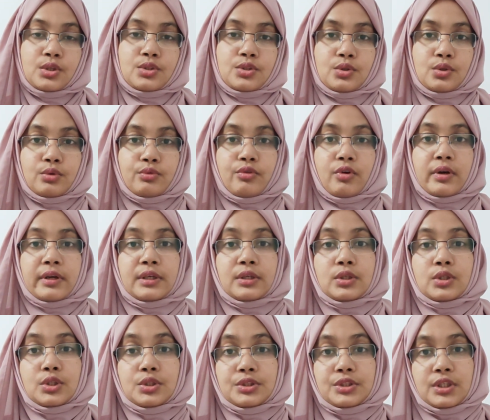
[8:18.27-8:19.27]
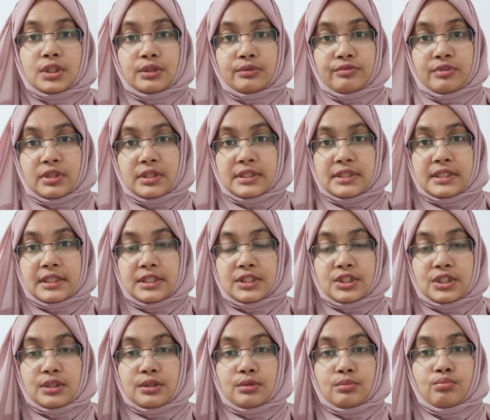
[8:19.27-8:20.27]
So for a good
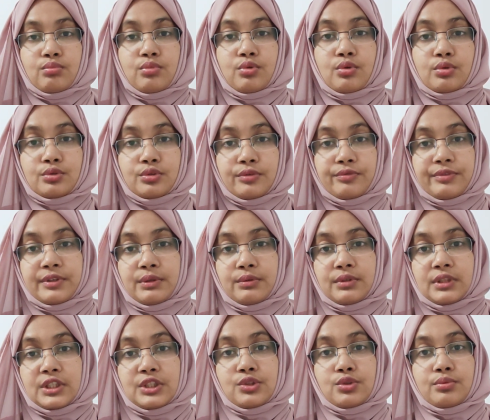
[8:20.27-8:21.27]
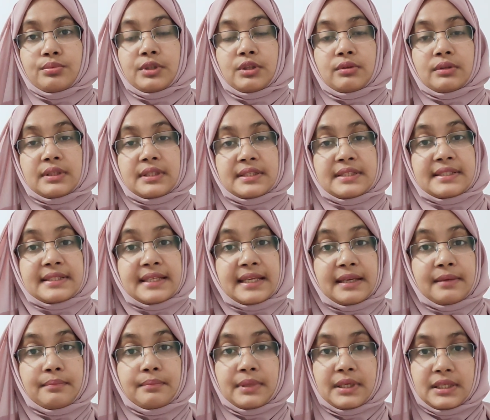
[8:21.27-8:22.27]
conversation, both of you need to be on the
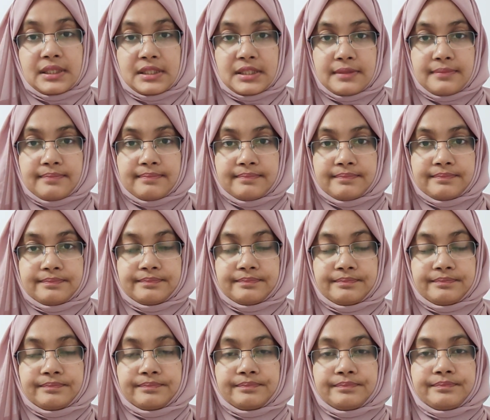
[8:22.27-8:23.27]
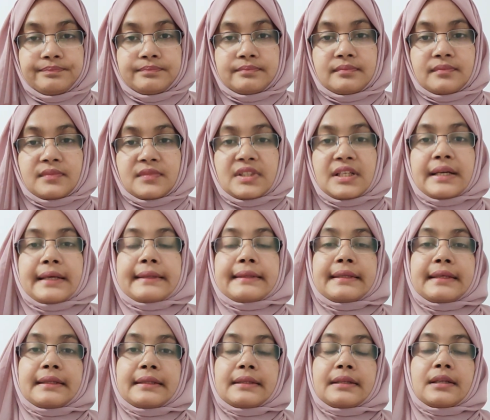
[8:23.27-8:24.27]
same page.
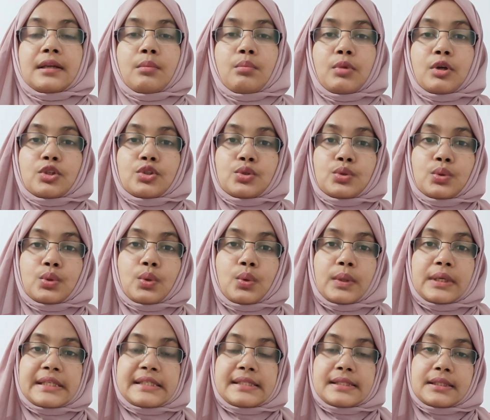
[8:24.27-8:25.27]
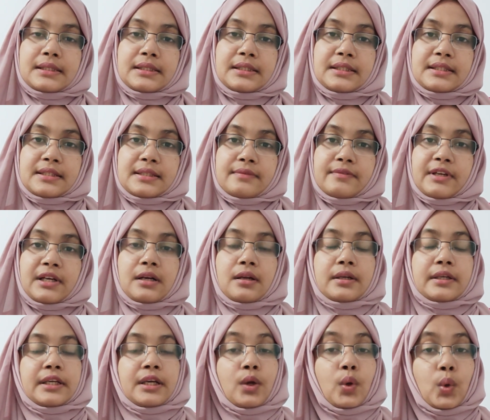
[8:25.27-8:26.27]
Then the number 2 question is
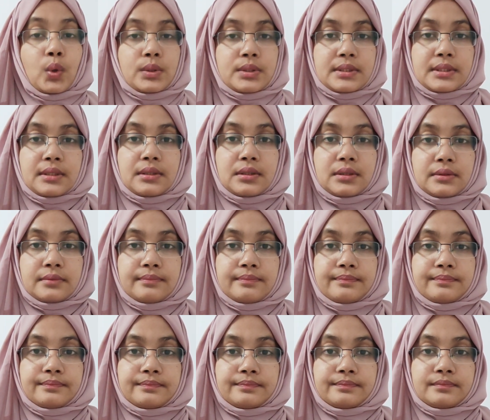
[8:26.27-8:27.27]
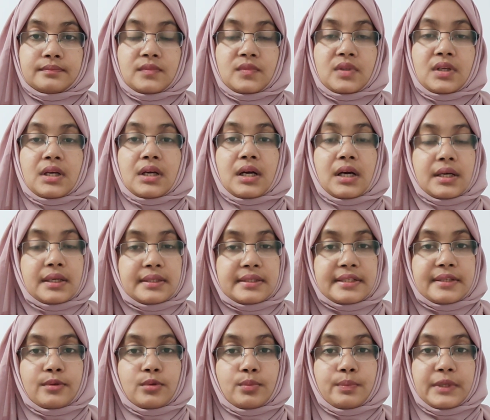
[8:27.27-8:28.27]
regarding concern.
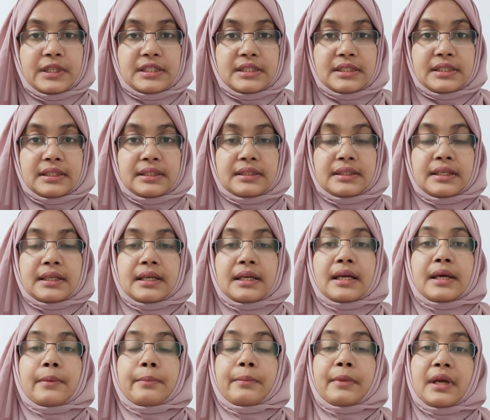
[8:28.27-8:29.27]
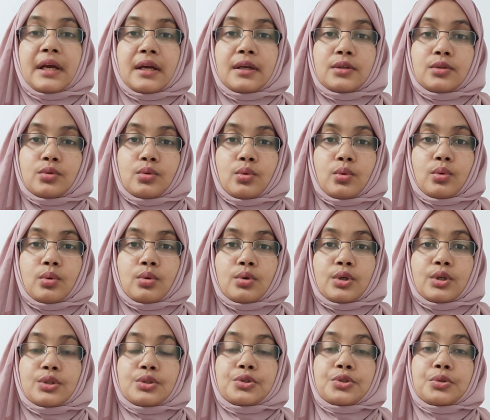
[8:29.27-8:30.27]
Ask your patient, may I
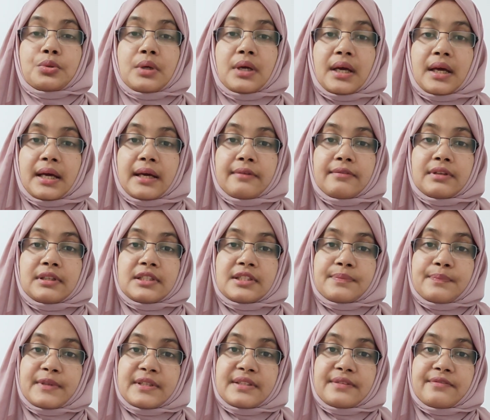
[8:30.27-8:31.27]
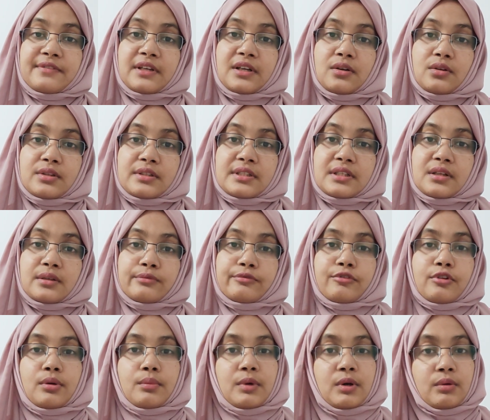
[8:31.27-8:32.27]
know, do you have any specific concern
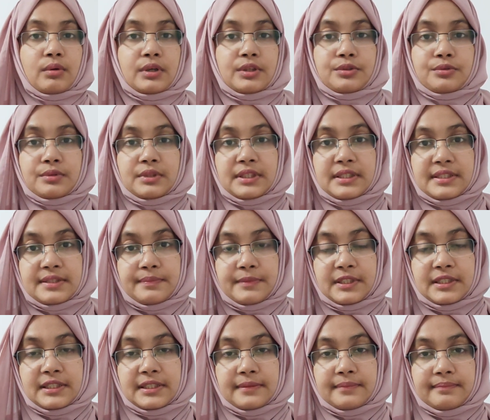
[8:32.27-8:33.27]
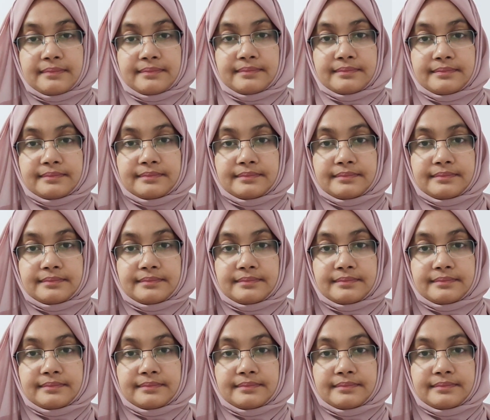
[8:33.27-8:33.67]
from our today's meeting?